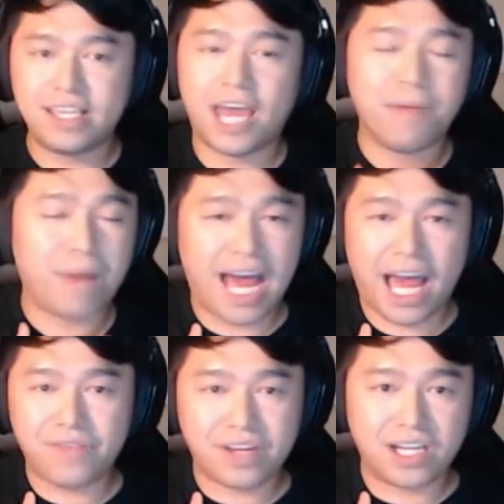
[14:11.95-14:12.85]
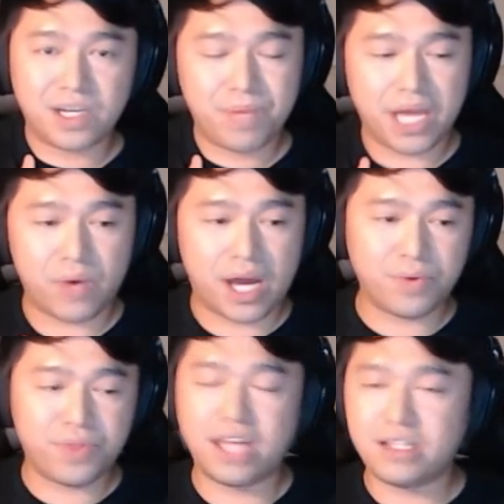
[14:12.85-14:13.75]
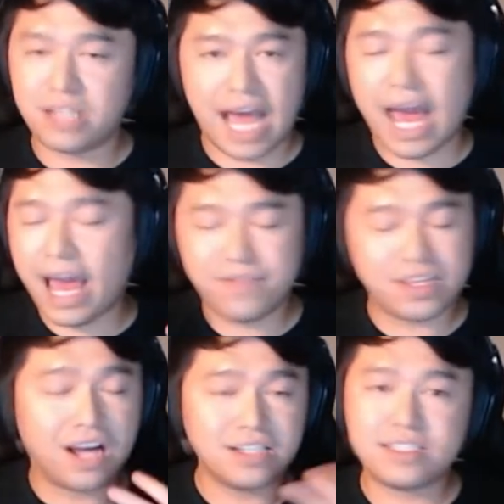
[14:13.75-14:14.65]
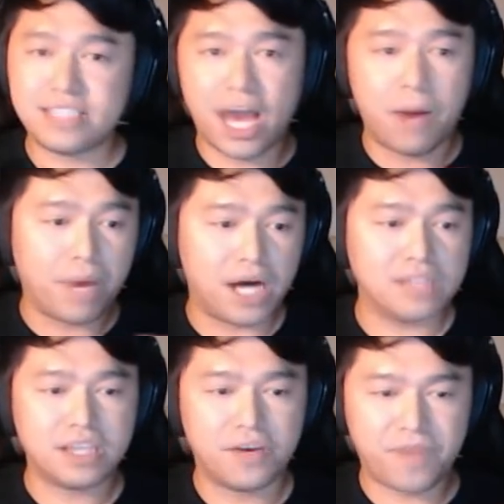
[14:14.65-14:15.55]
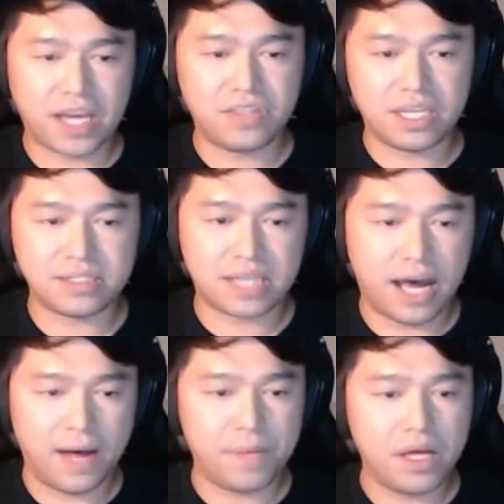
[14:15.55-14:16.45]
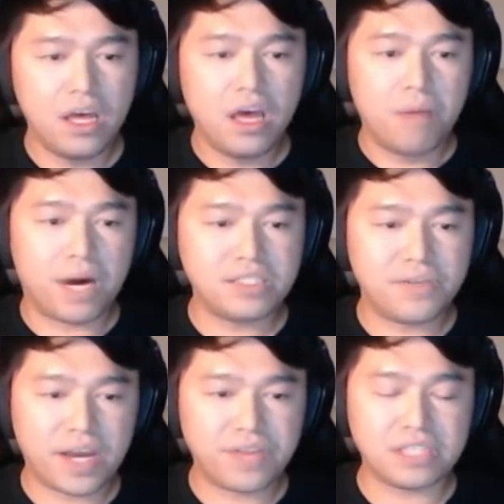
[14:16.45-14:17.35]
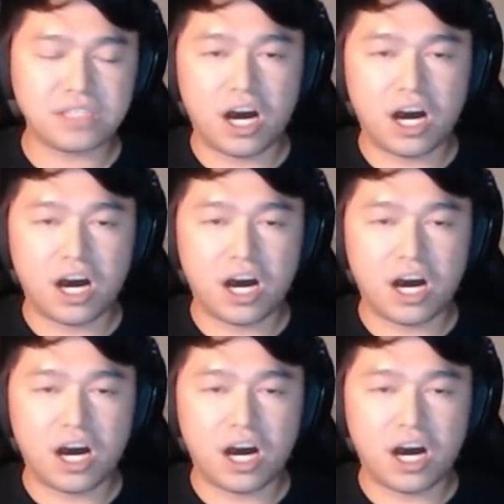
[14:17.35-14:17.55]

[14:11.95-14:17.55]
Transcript: in game, I haven't gotten to play around with it, and I haven't gotten to see how mods affect this um, mods affect this